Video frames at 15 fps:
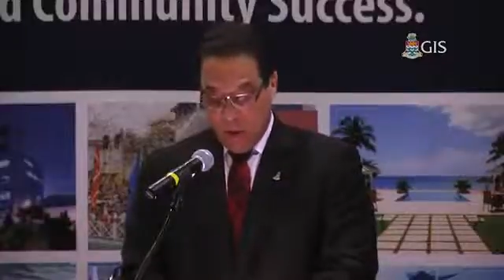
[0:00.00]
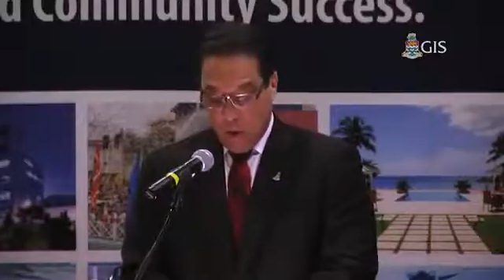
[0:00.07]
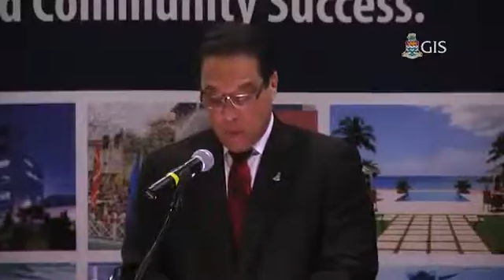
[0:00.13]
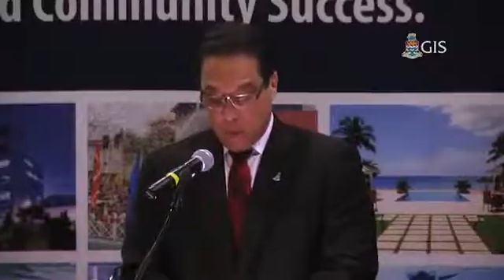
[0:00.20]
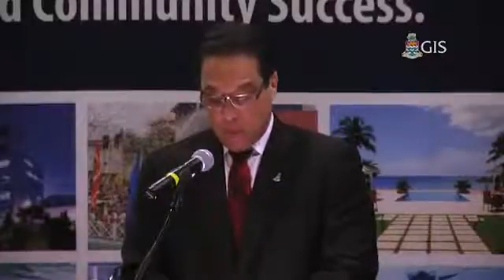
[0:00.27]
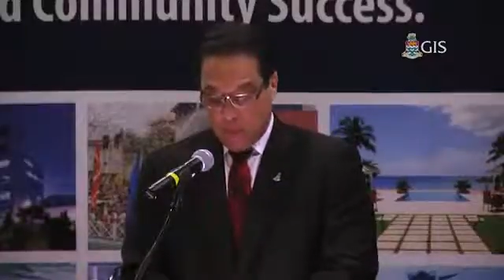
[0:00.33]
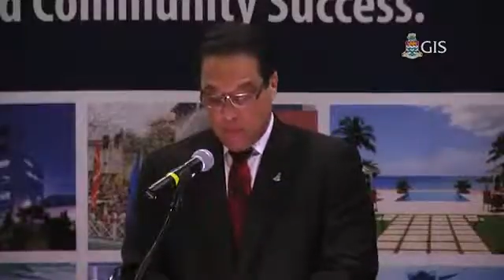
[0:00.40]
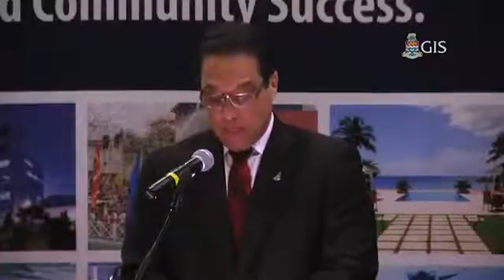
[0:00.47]

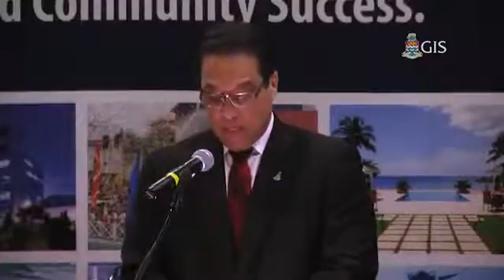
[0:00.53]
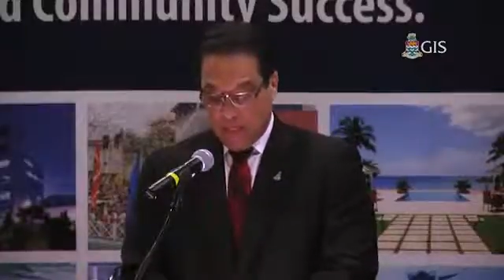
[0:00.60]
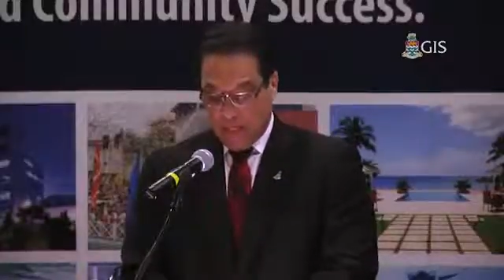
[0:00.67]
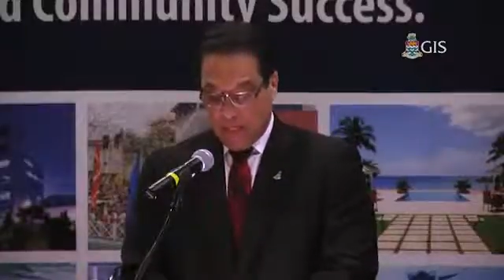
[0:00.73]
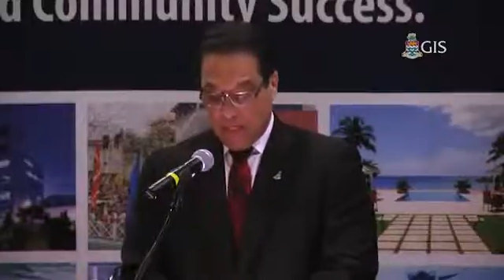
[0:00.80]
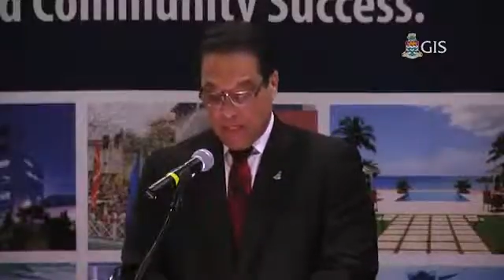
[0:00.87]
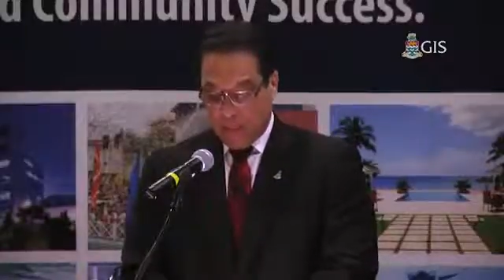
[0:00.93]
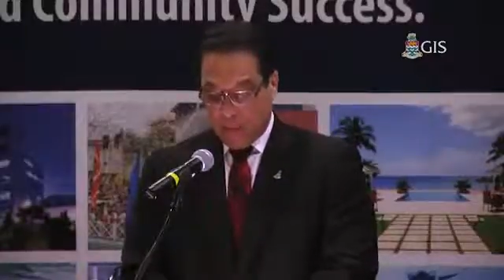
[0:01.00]
on which we are
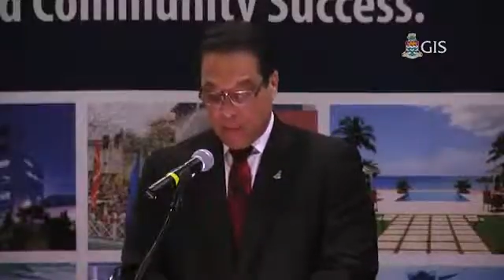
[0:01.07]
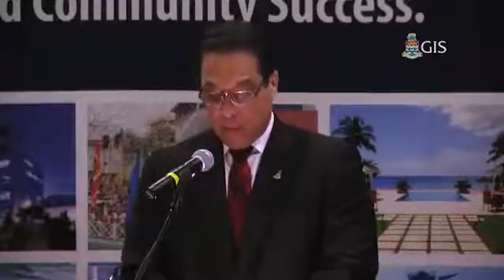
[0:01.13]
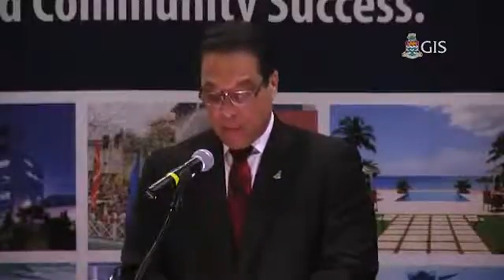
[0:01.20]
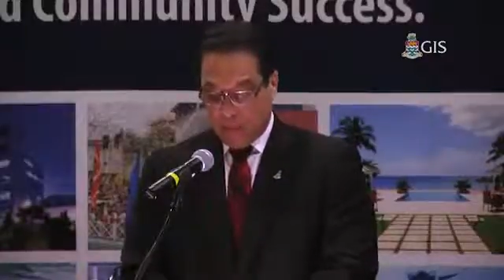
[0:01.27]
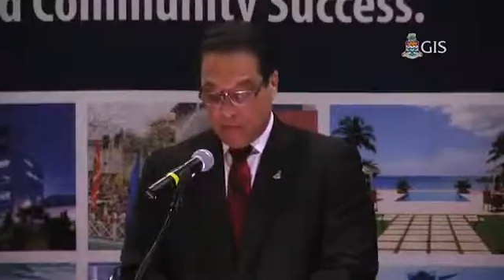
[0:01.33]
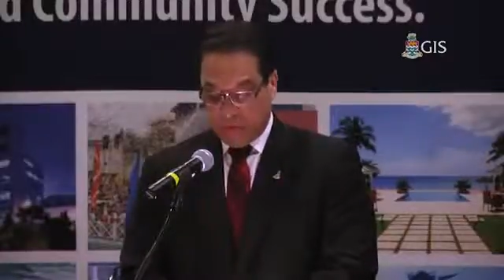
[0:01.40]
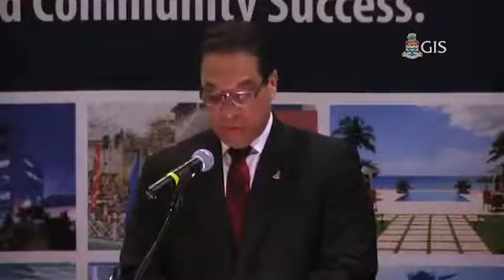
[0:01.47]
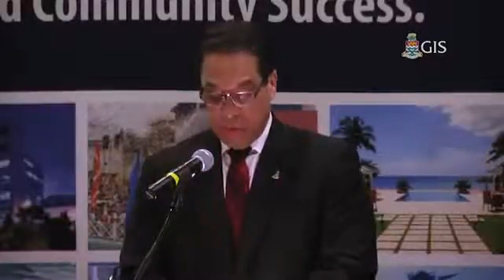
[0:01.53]
depending for
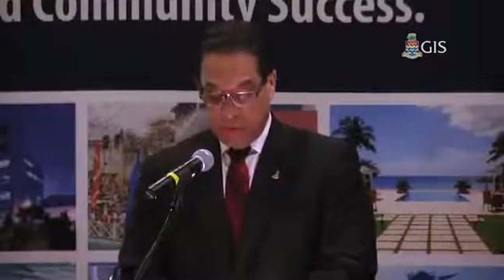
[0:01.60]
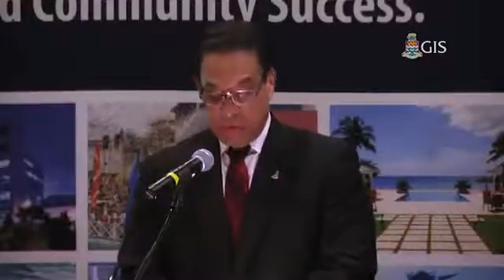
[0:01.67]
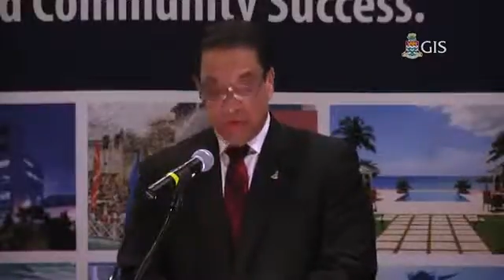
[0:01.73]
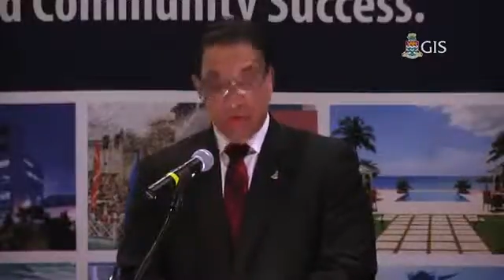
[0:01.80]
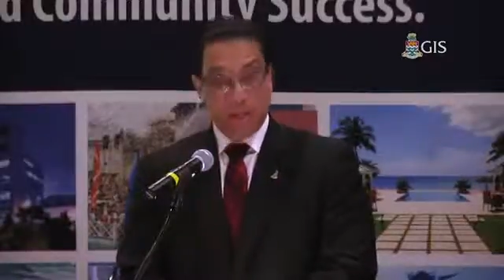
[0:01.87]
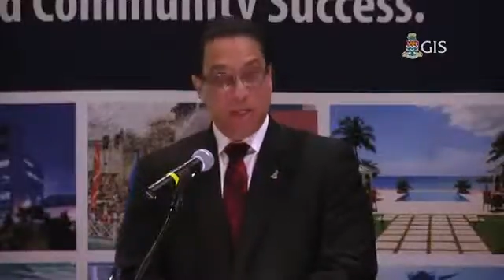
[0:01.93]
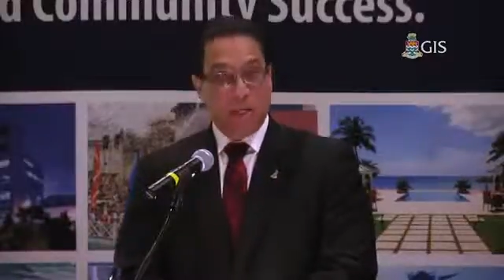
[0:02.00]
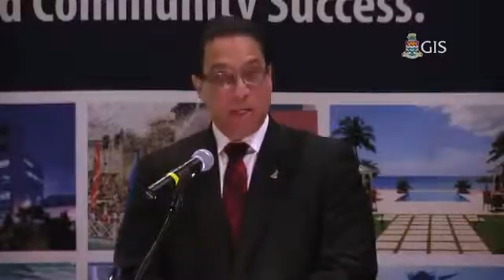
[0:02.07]
both
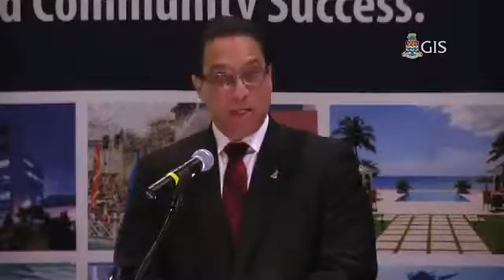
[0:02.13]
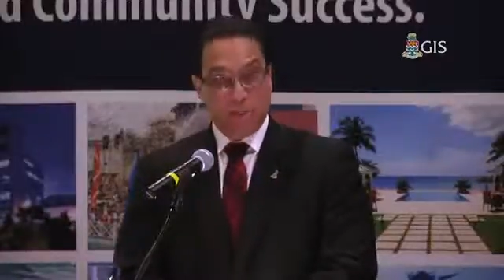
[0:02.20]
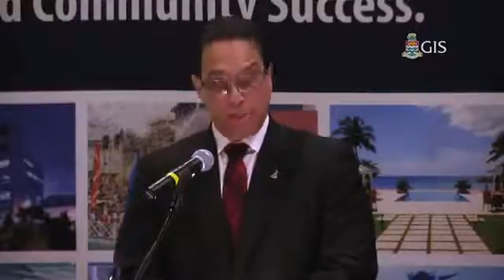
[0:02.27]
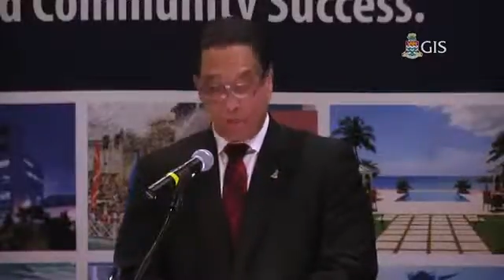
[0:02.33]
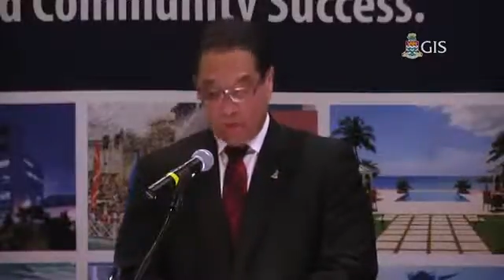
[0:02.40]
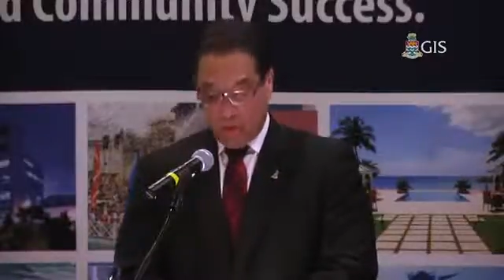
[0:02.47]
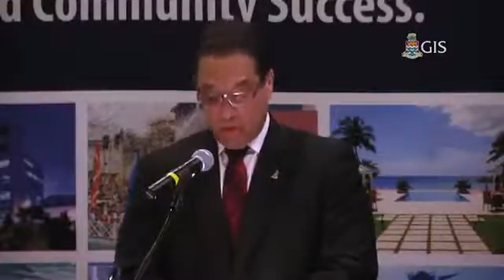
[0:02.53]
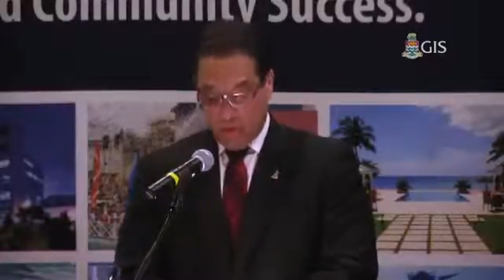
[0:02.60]
short-term and
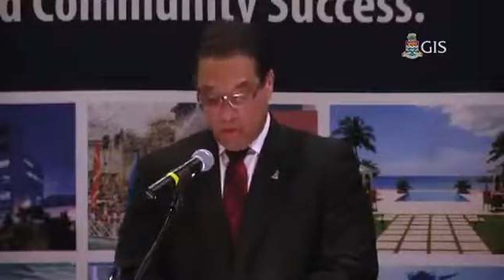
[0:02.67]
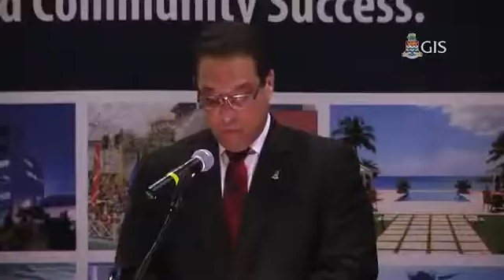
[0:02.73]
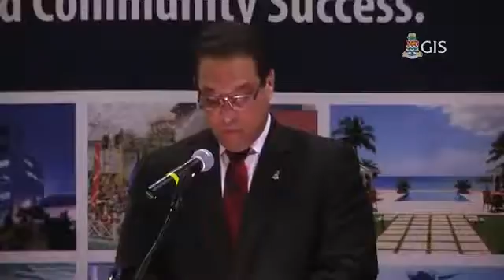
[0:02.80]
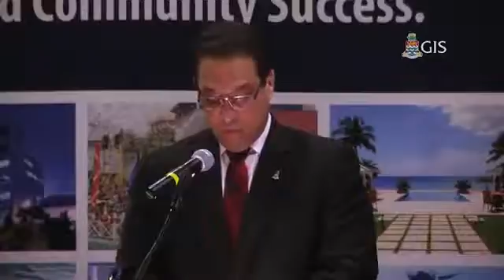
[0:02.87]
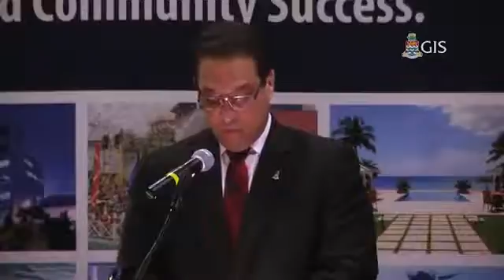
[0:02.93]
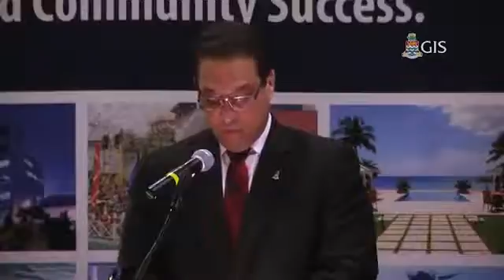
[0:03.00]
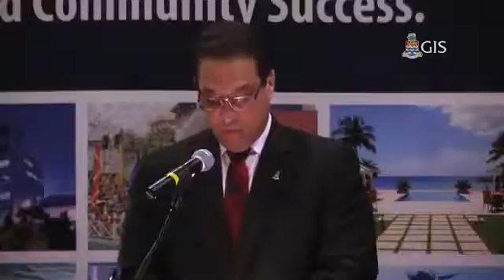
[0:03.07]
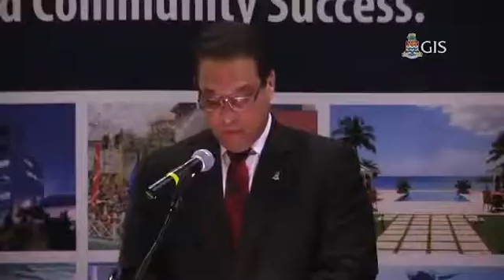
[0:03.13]
long-term
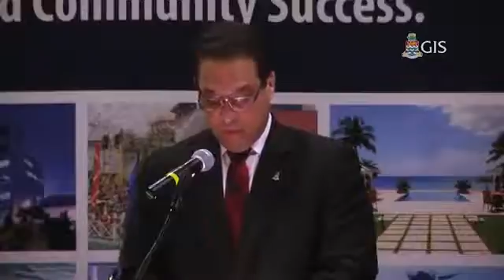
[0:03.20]
growth.